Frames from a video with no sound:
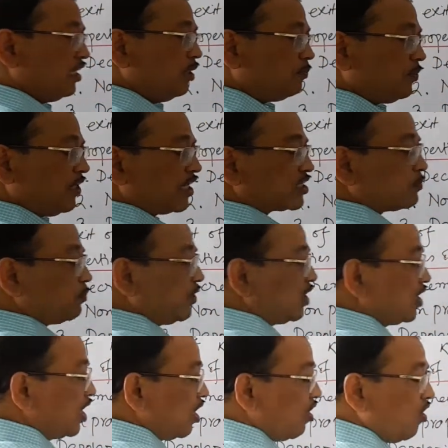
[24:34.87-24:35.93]

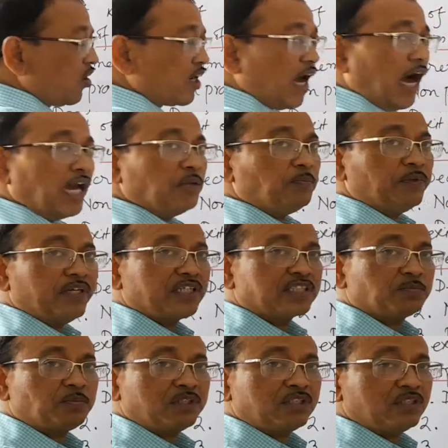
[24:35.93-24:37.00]
EPSP or
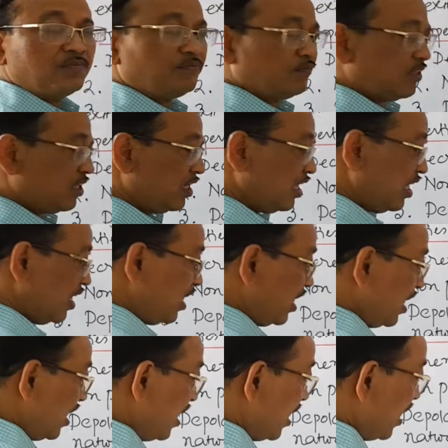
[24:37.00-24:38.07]
IPSP.
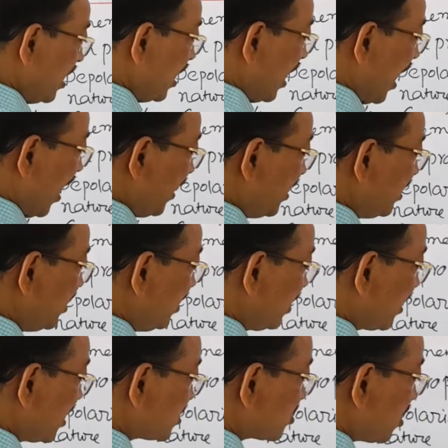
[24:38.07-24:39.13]
And in
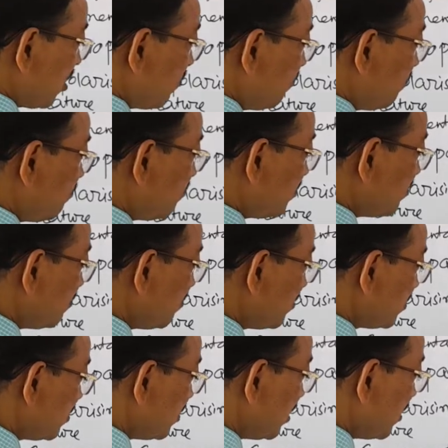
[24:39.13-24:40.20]
case of
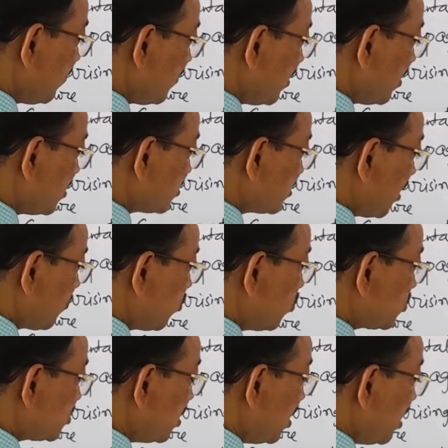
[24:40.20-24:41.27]

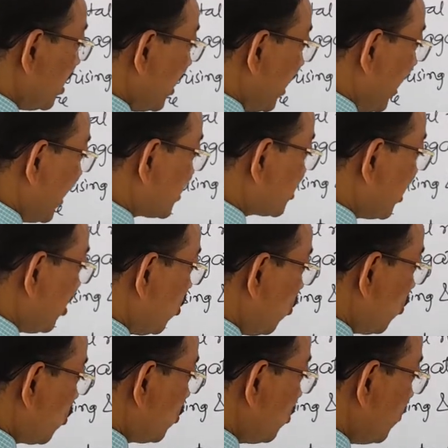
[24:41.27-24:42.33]
suppose SA
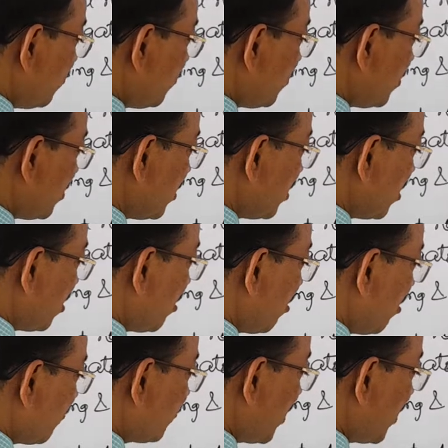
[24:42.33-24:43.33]
node of